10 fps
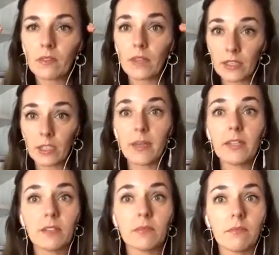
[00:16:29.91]

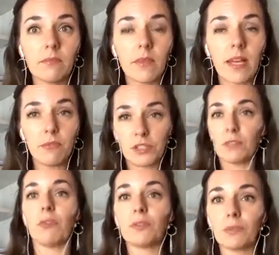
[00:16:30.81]
intimate and we still
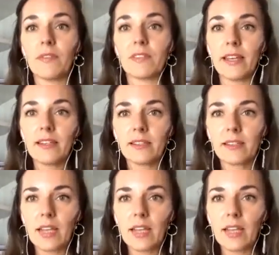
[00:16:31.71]
want to have sex.